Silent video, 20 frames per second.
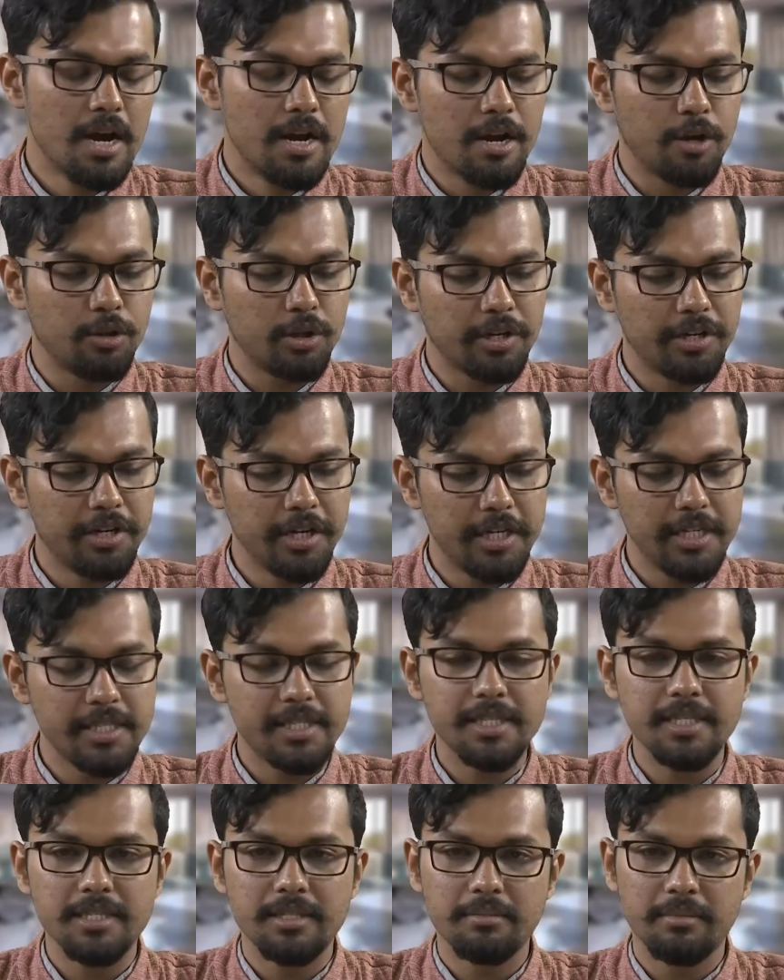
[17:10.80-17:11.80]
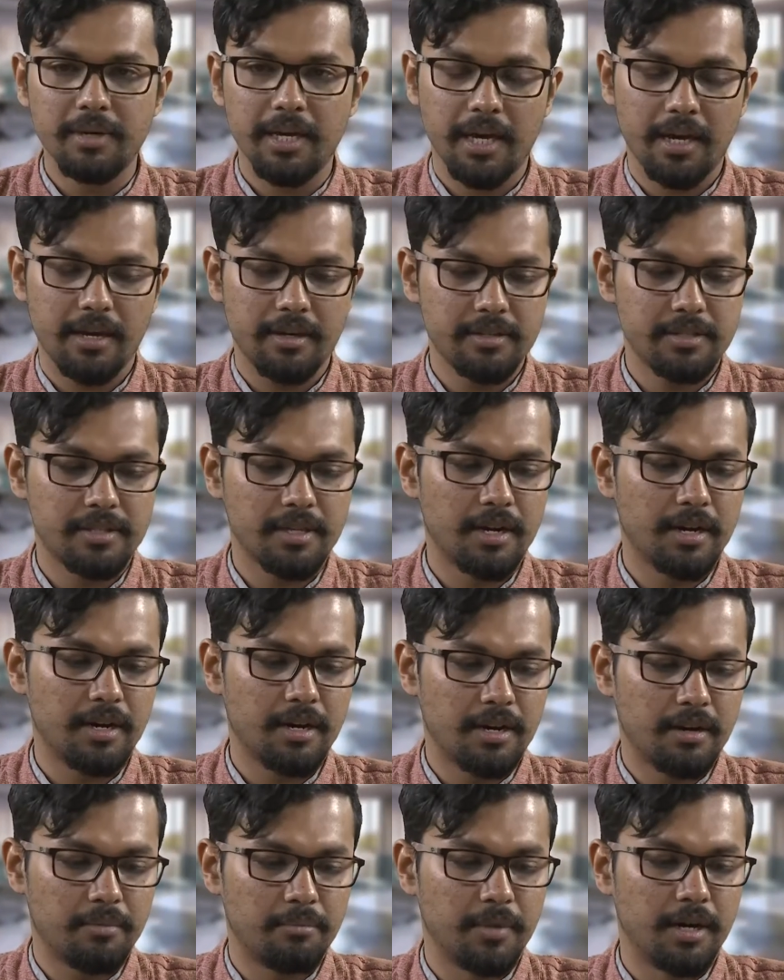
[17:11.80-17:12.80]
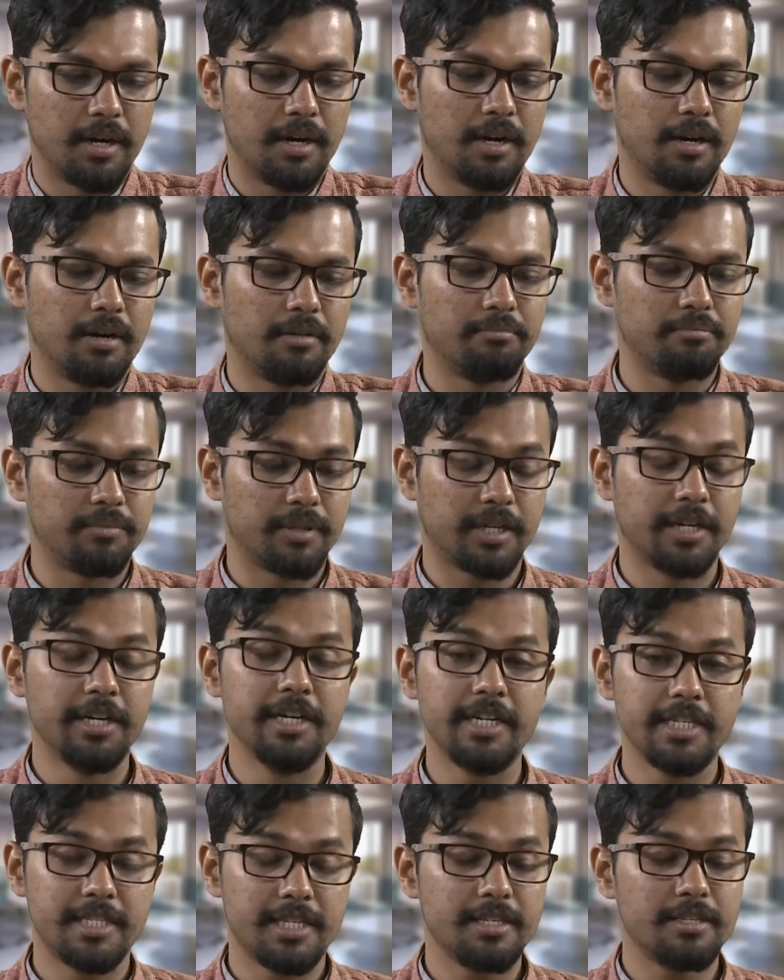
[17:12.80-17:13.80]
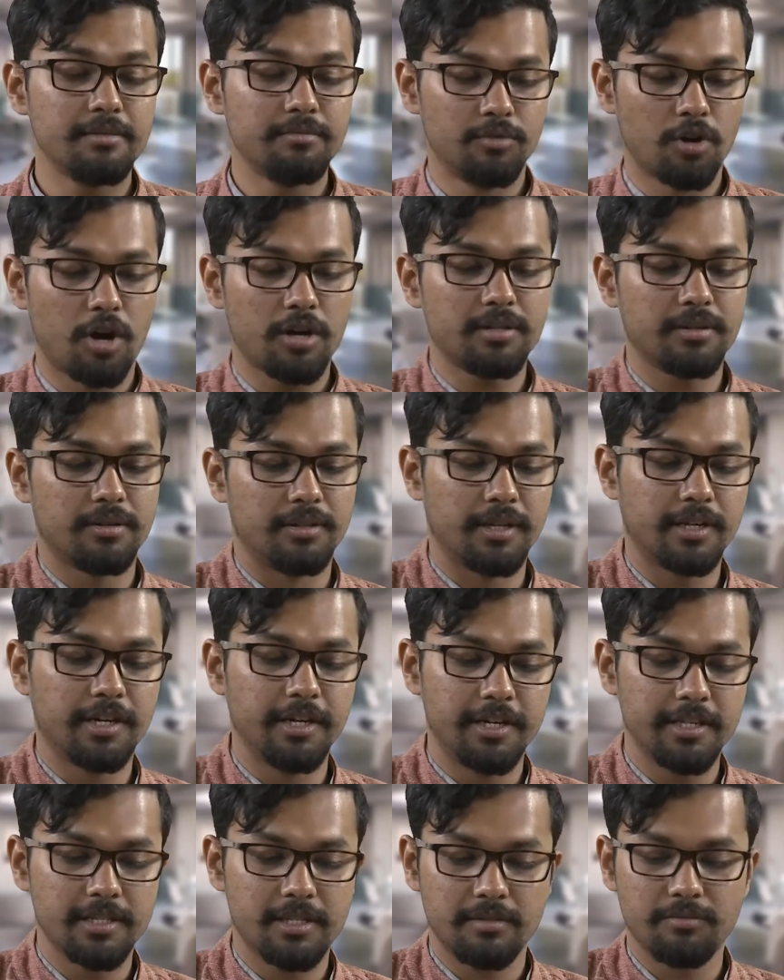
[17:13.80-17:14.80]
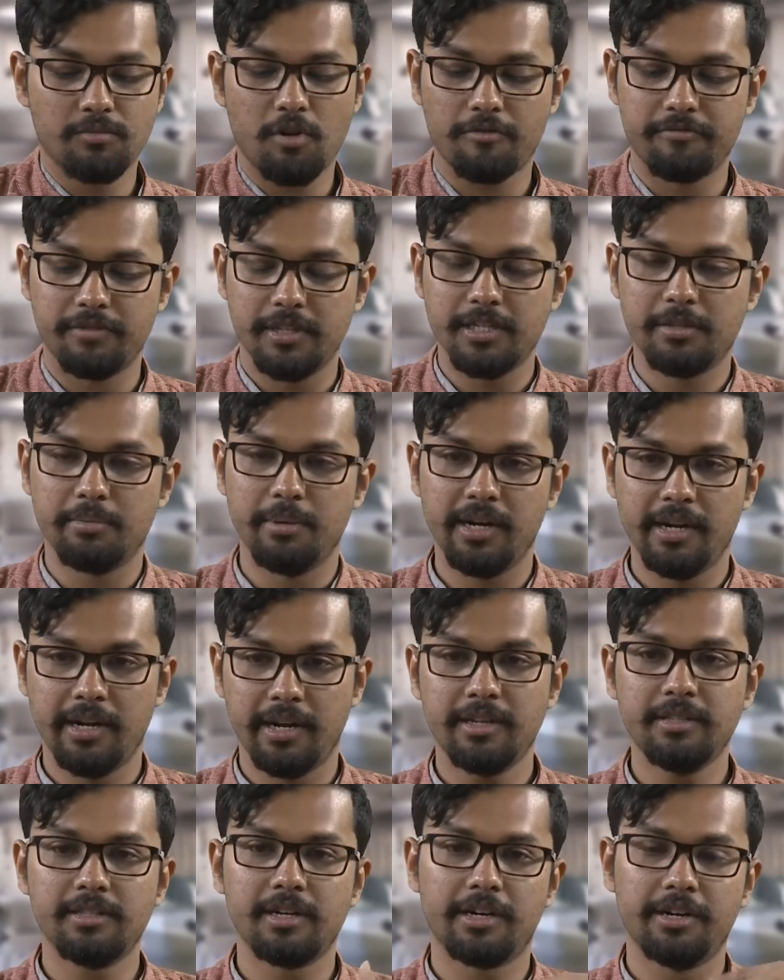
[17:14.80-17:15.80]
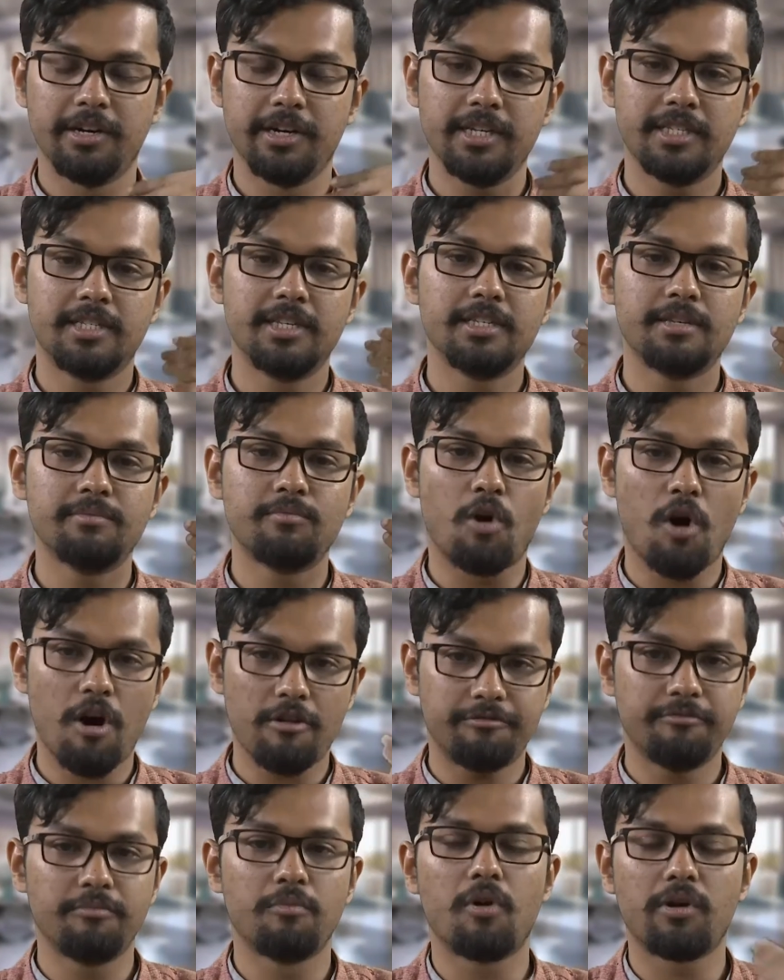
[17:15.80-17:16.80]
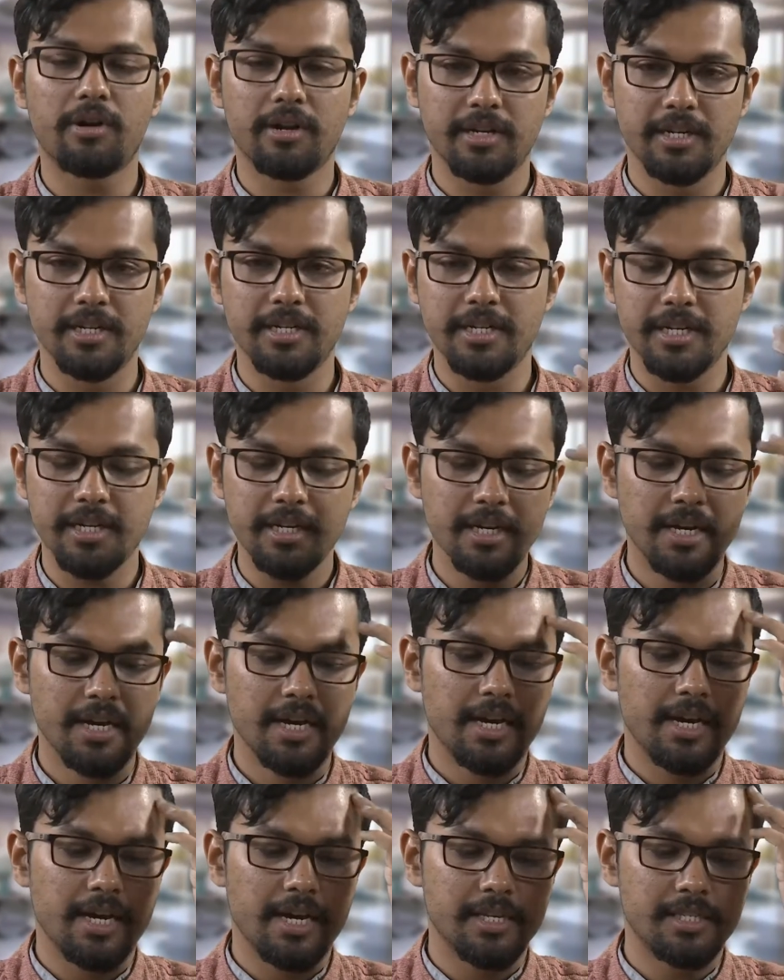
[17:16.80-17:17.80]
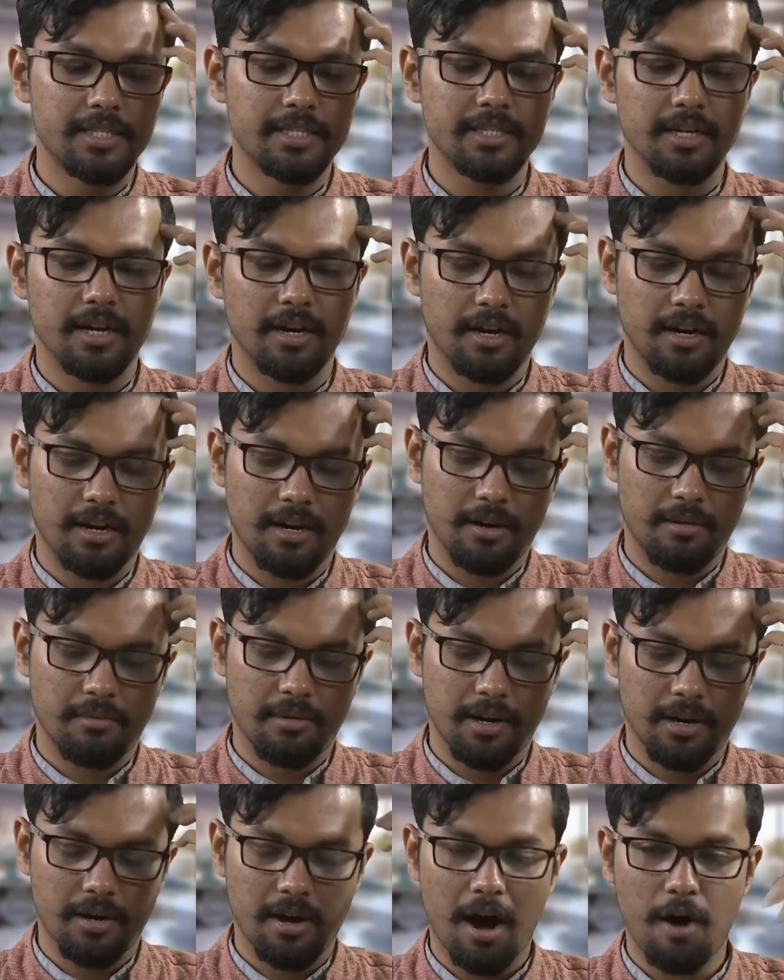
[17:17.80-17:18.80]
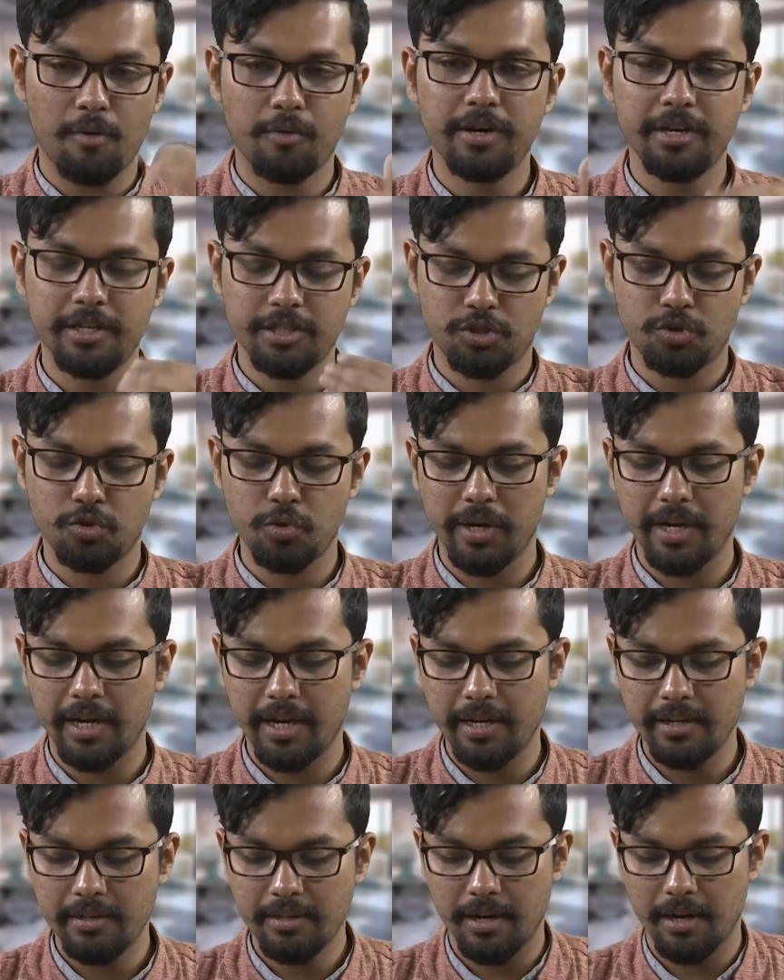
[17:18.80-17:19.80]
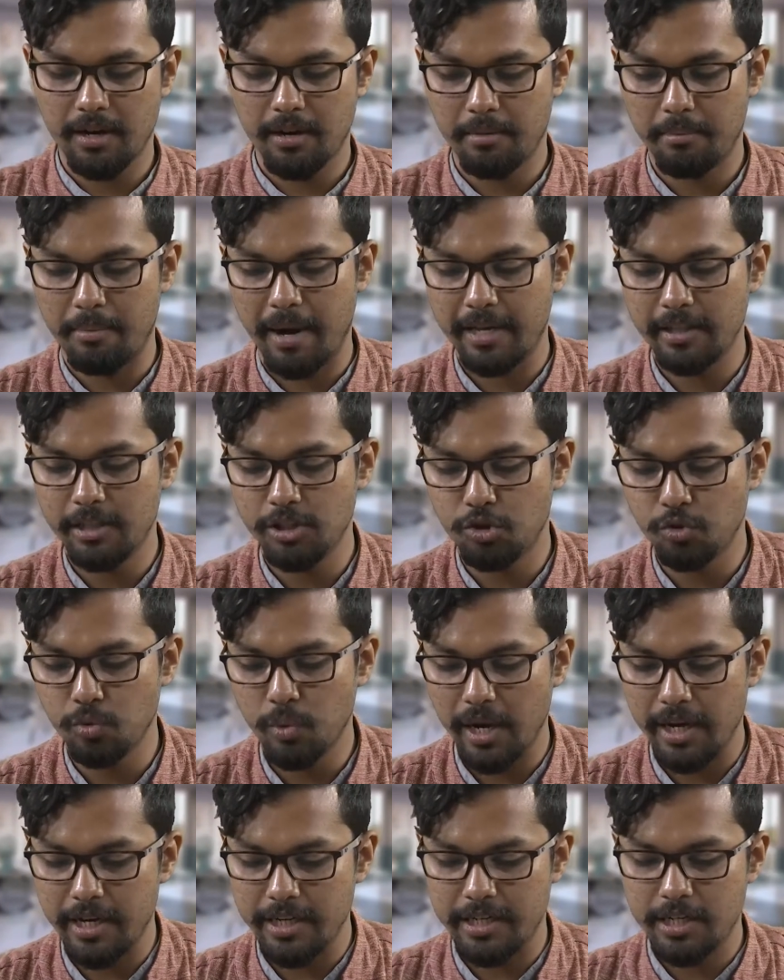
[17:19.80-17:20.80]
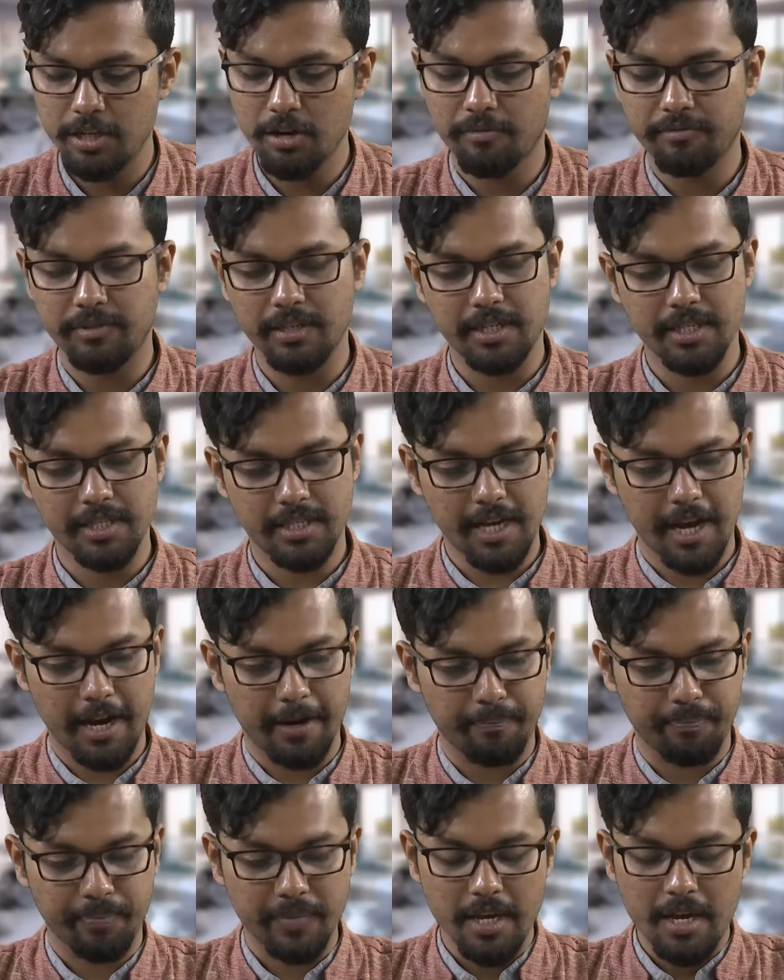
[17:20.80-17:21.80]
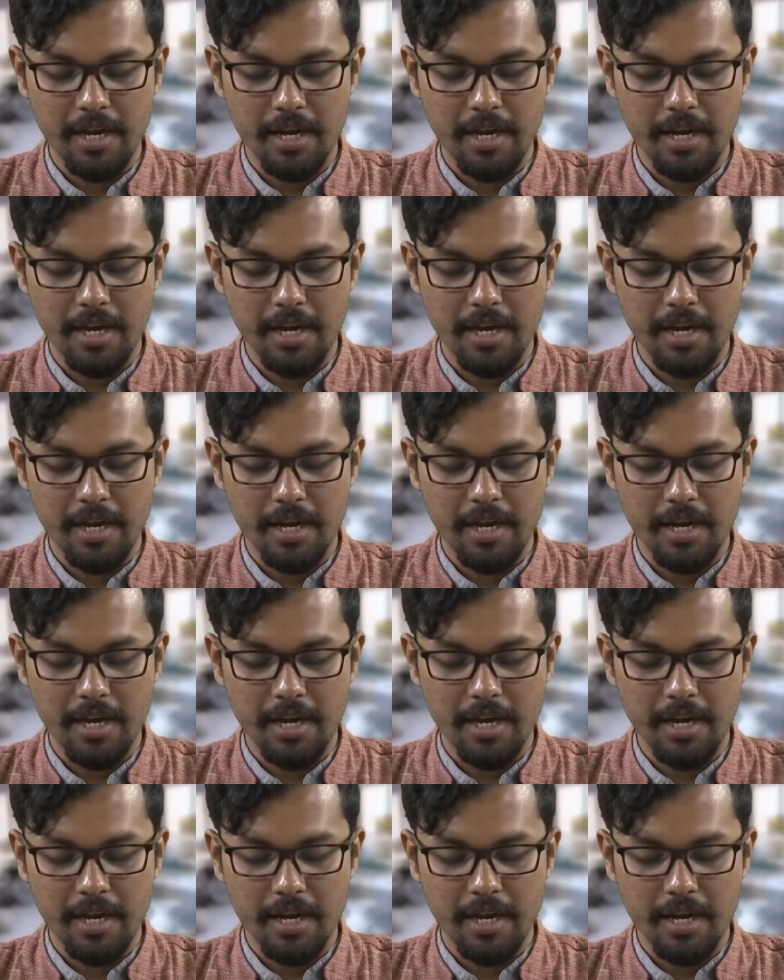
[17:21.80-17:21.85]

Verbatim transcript: Now the criticism is uh, uh, the criticism not the criticism of this building, the criticism of modernity is uh, uh, how he is doing it uh, by the duality of the design.